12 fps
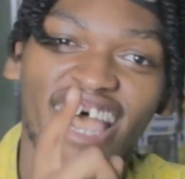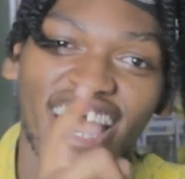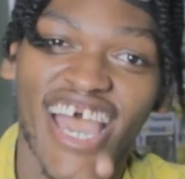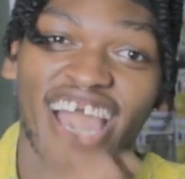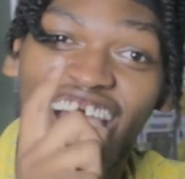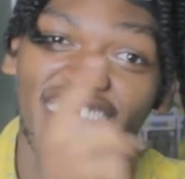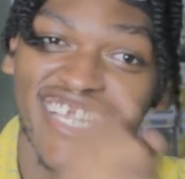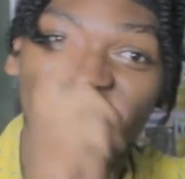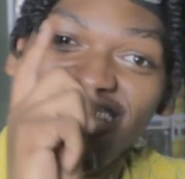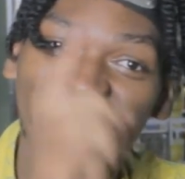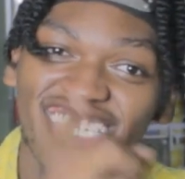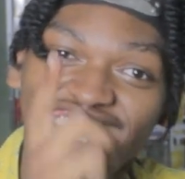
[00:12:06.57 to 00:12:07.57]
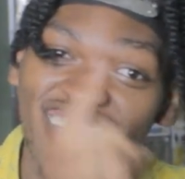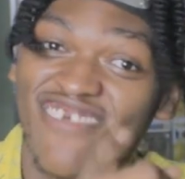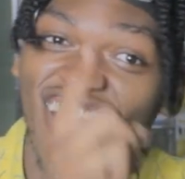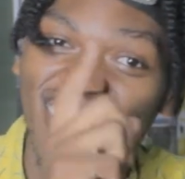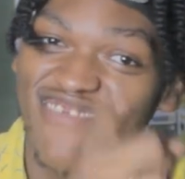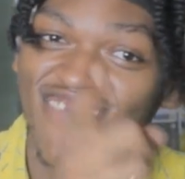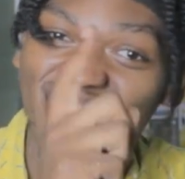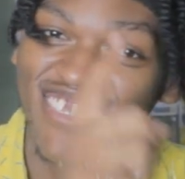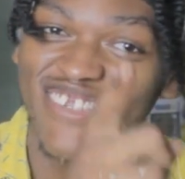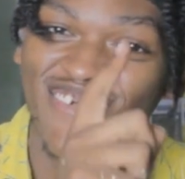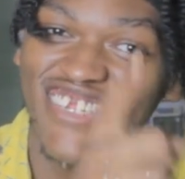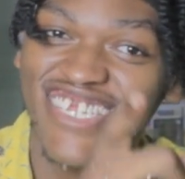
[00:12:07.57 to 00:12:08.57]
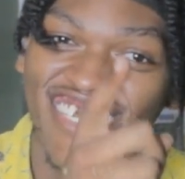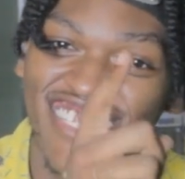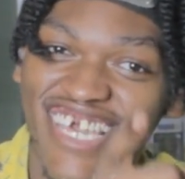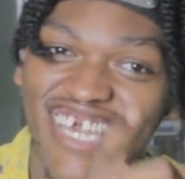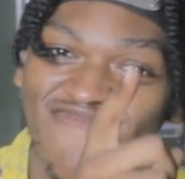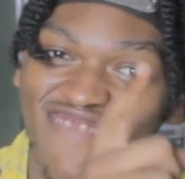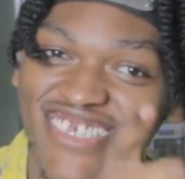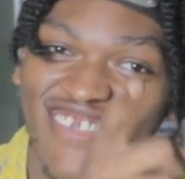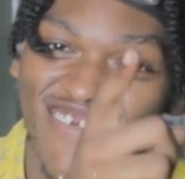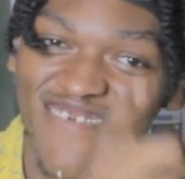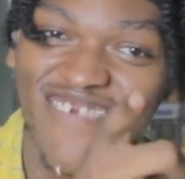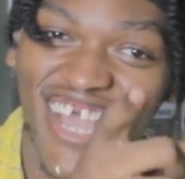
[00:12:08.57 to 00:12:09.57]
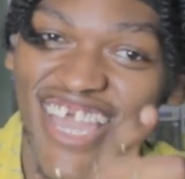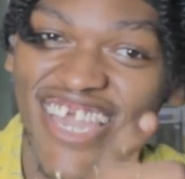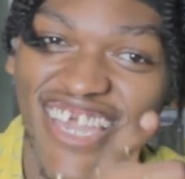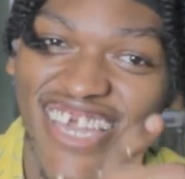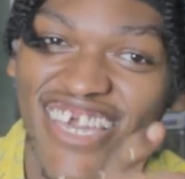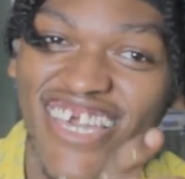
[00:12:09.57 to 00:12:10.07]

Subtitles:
actually did graduate the Chunin exams. You're right.